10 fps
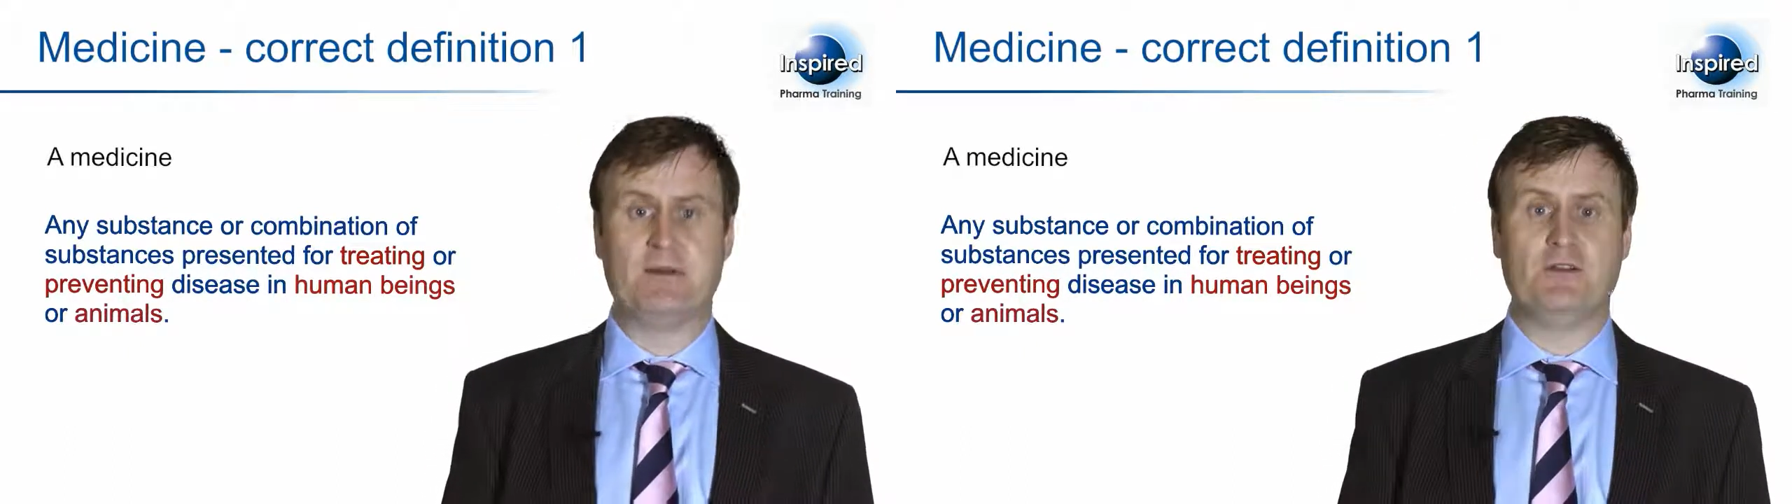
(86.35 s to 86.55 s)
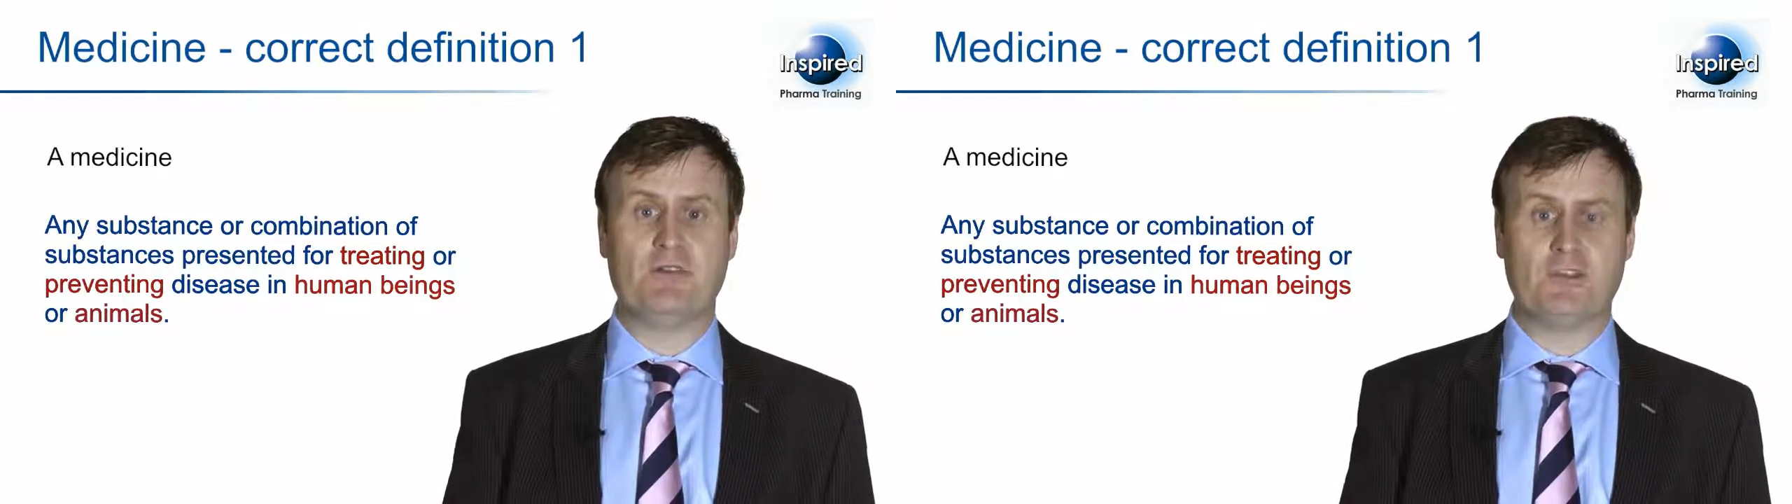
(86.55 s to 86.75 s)

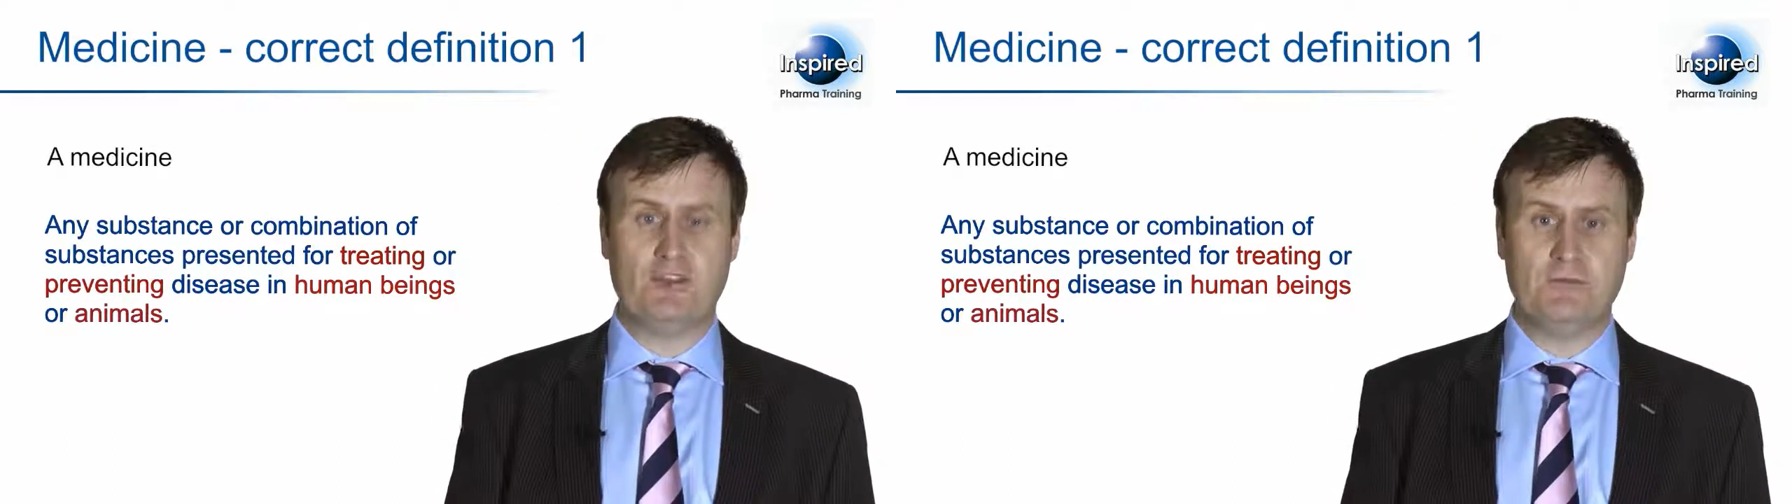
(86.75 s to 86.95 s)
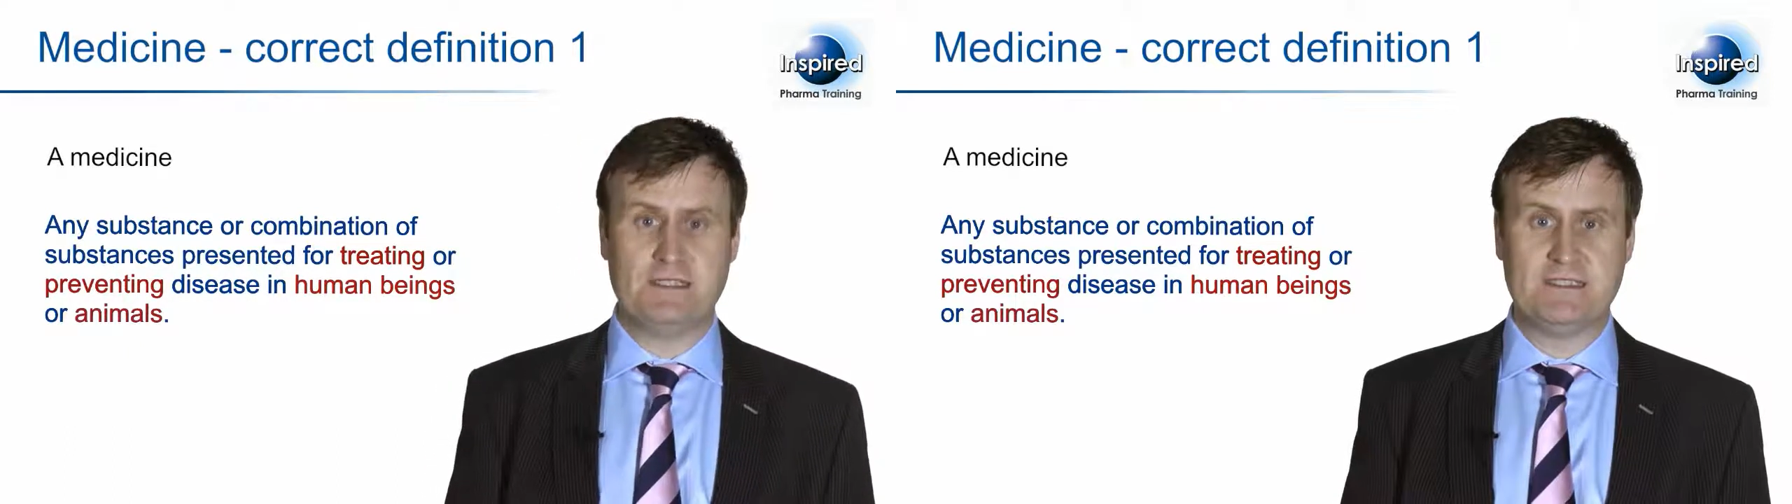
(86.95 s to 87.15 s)
both
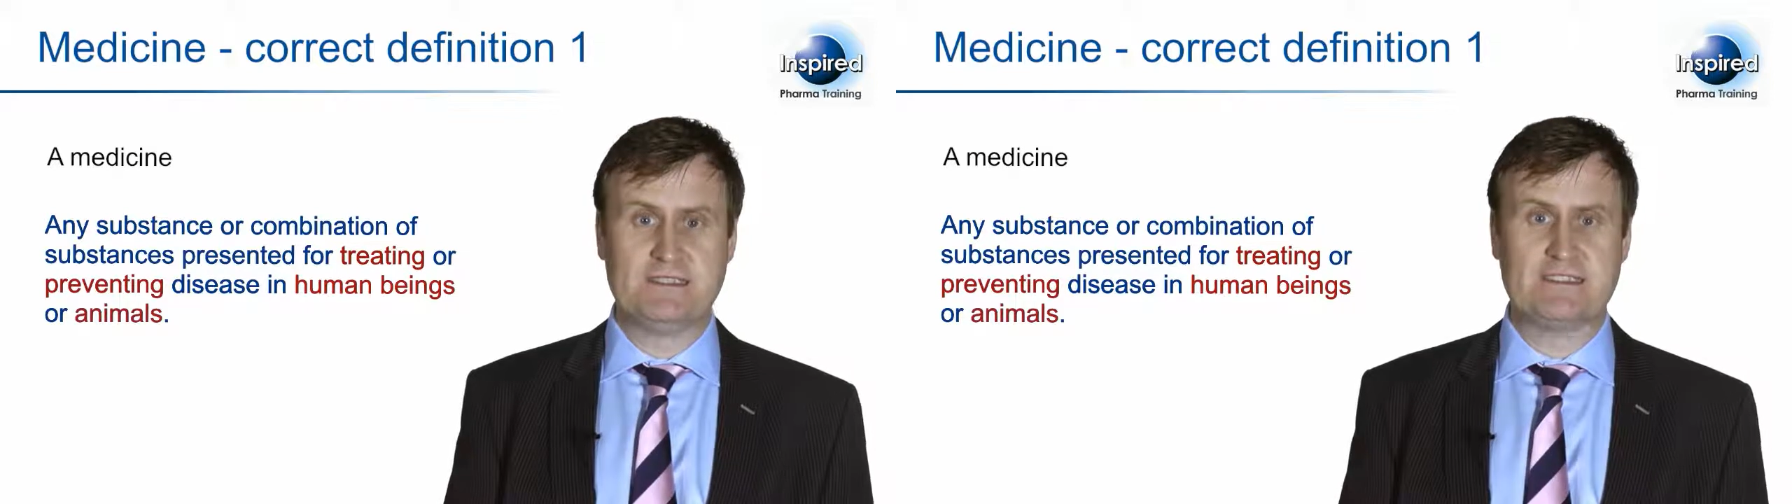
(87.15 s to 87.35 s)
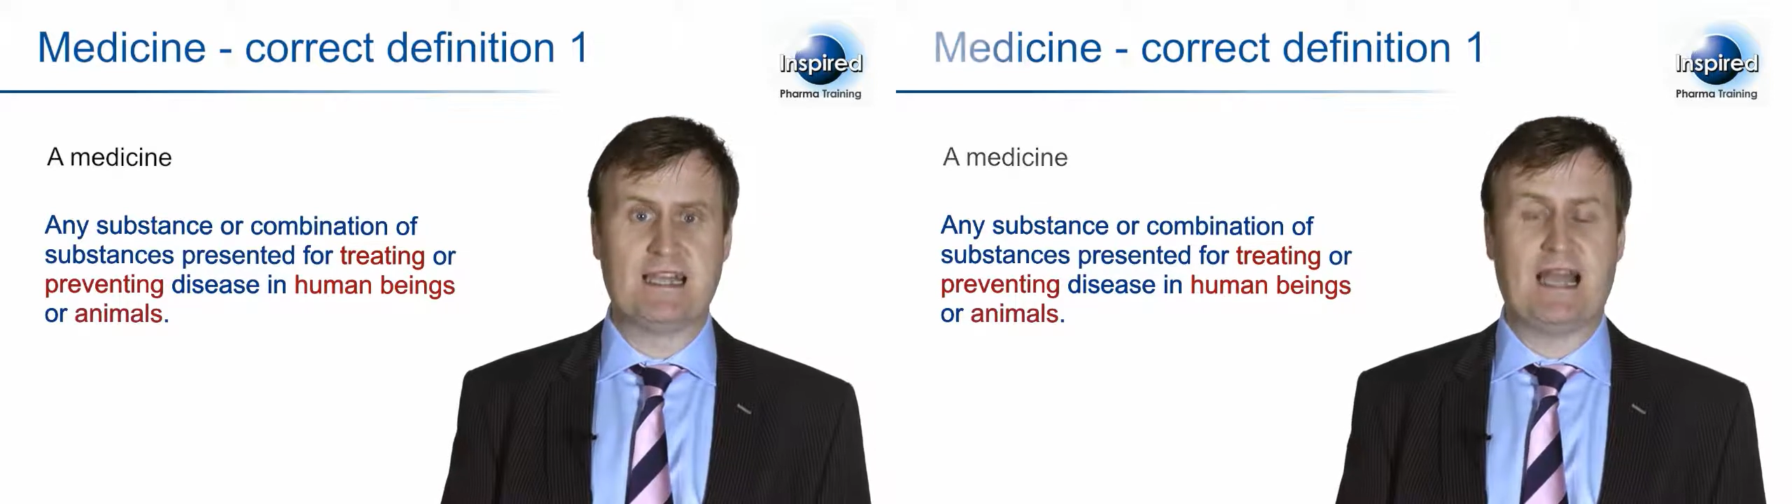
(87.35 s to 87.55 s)

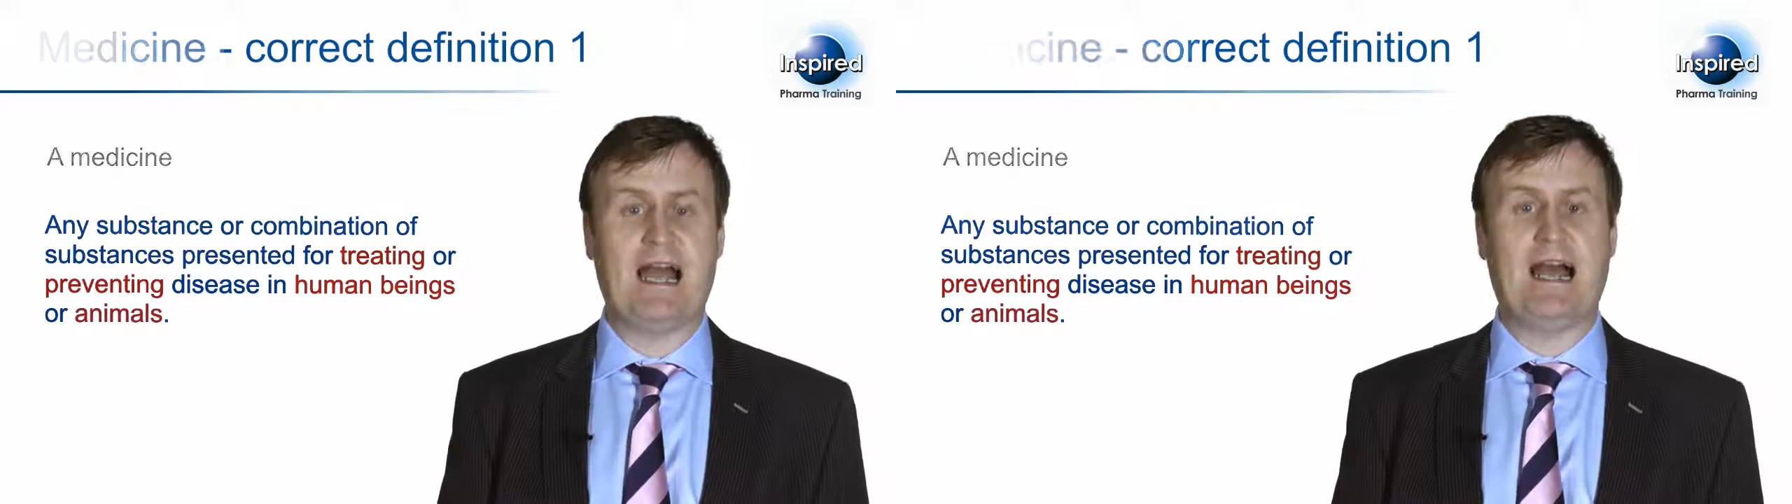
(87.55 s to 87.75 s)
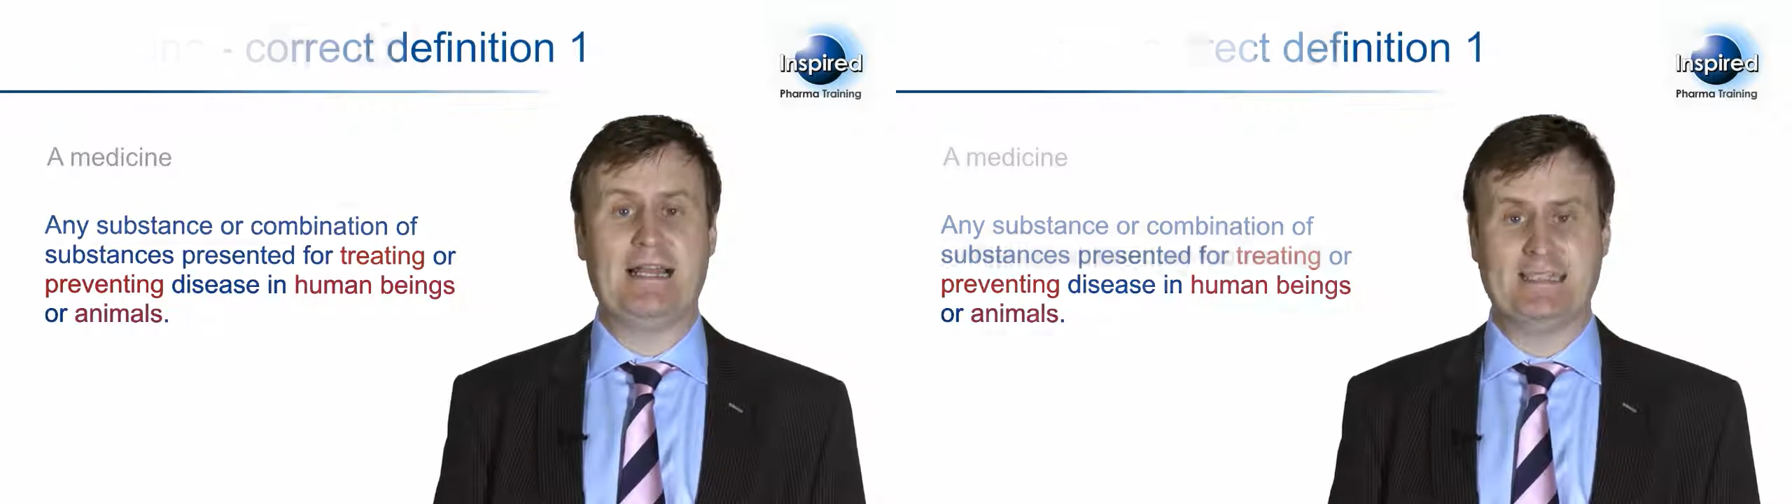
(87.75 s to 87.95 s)
humans
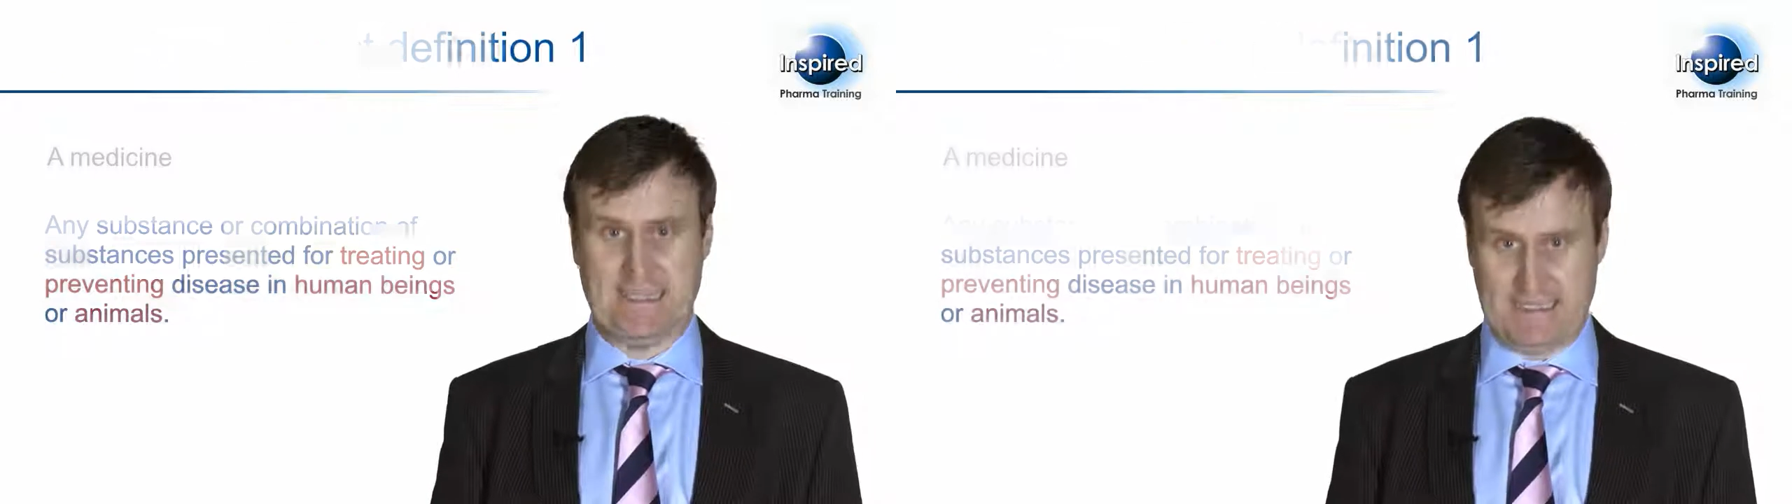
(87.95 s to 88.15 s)
and